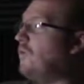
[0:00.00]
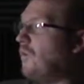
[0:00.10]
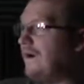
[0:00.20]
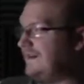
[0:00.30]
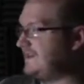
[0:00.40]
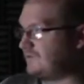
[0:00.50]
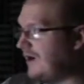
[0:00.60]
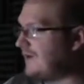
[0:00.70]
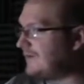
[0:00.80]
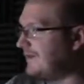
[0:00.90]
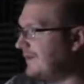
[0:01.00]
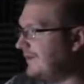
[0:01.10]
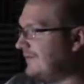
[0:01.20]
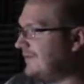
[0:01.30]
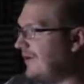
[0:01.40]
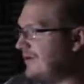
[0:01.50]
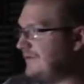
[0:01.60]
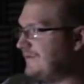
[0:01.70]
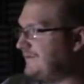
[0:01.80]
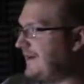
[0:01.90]
What is wrong with you? Are
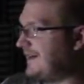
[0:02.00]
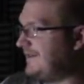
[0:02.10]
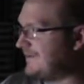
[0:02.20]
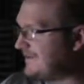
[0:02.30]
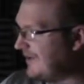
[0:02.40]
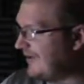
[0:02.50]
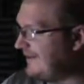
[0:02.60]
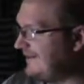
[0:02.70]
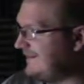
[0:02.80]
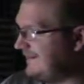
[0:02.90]
you fucking retarded?